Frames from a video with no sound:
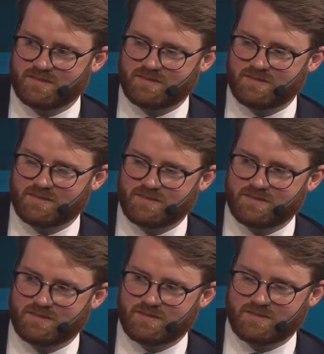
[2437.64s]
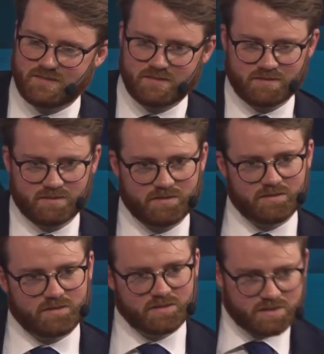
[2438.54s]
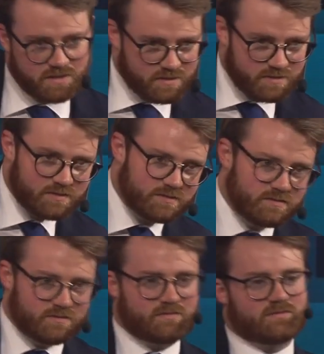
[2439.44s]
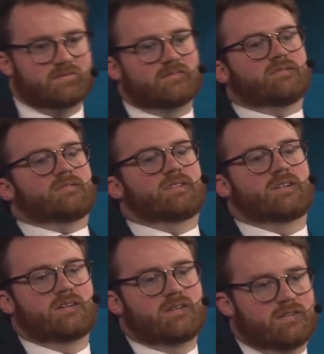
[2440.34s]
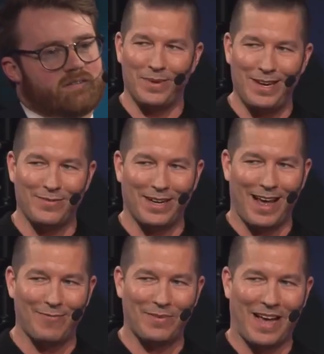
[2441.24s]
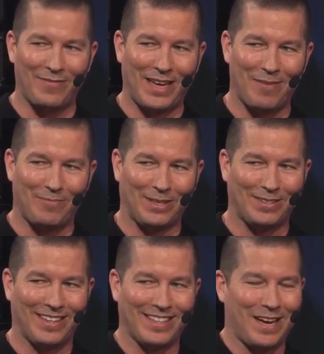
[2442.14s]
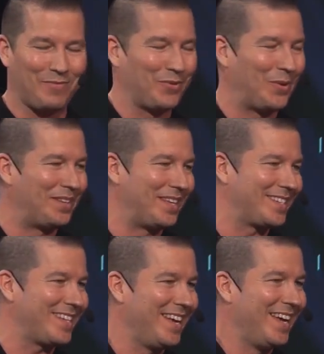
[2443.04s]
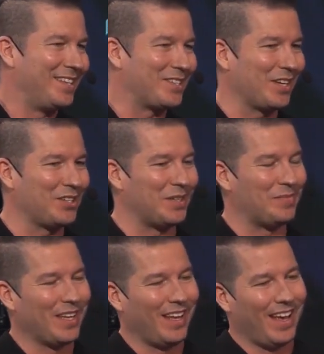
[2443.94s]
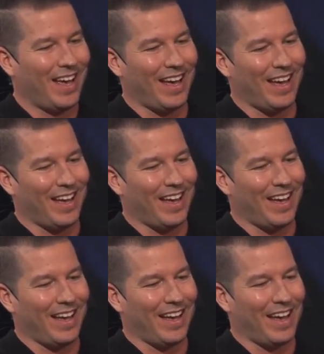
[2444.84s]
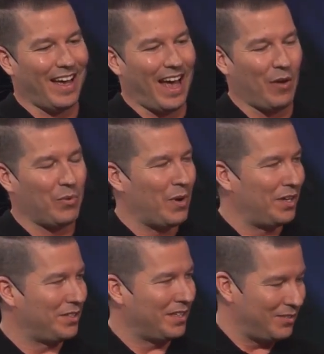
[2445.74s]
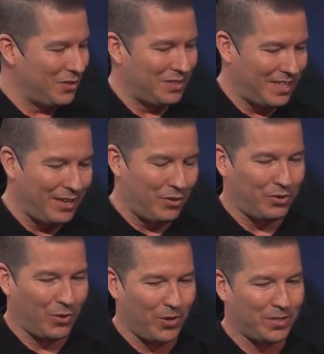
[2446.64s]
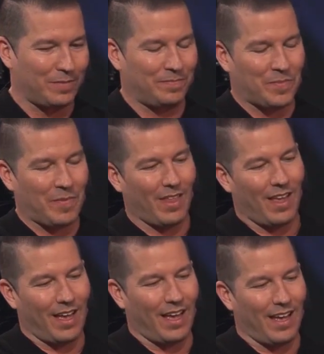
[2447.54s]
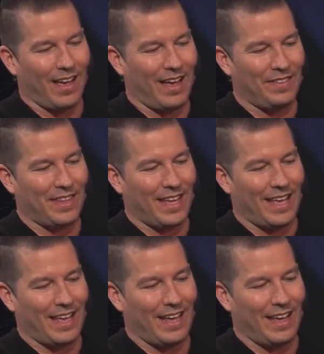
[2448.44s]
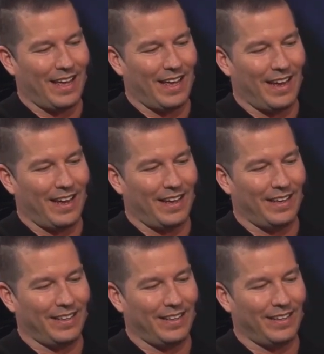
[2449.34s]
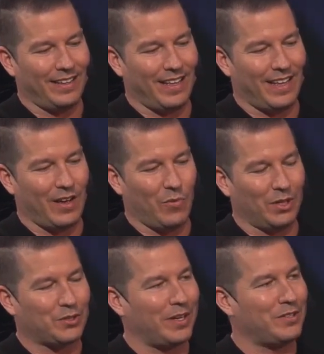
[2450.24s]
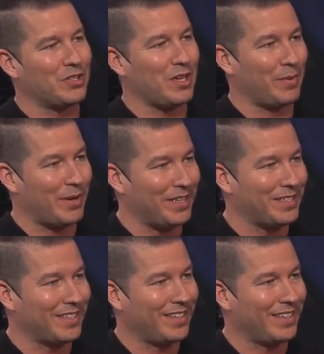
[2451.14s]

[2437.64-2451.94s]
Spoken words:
And on that topic, because we're actually running out of time, even having ample time for this discussion. I would want to take your thoughts, and then we'll try to summarize,